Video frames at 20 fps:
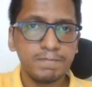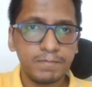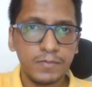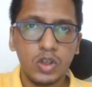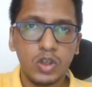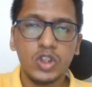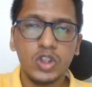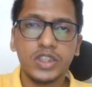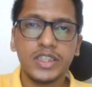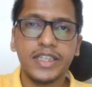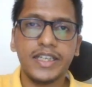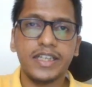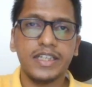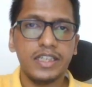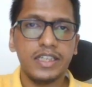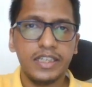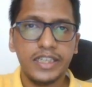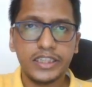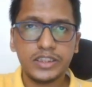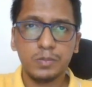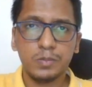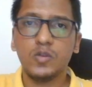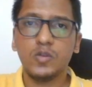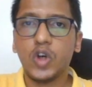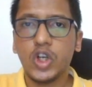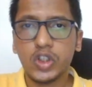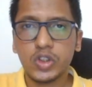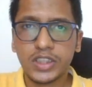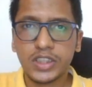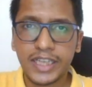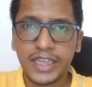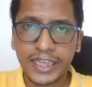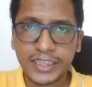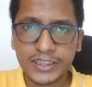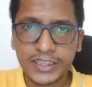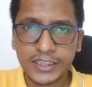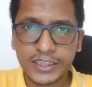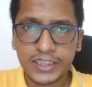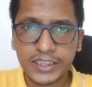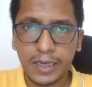Okay, let's move on to the next
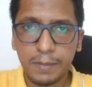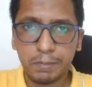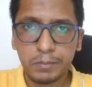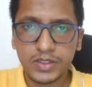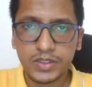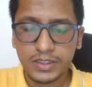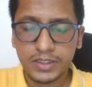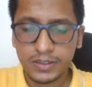example.